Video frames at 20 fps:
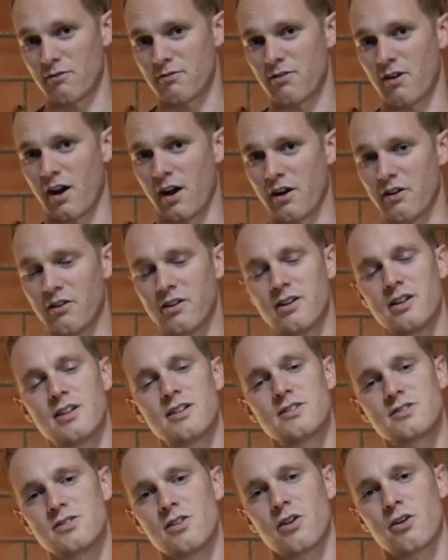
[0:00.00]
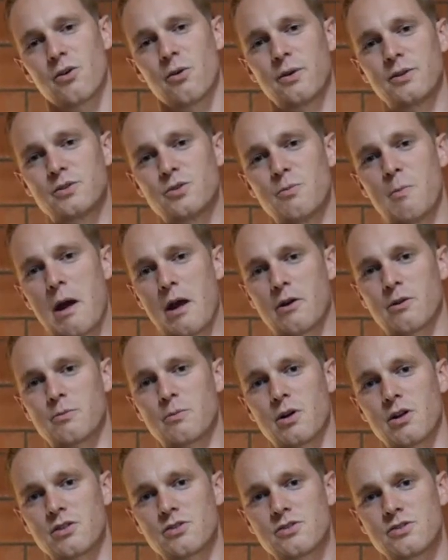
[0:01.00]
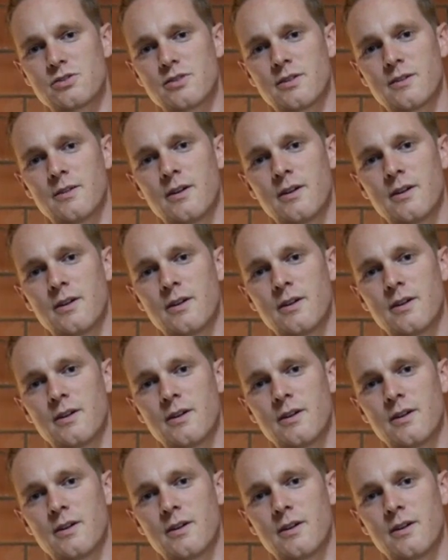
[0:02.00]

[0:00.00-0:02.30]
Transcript: fire. It's not going to matter much.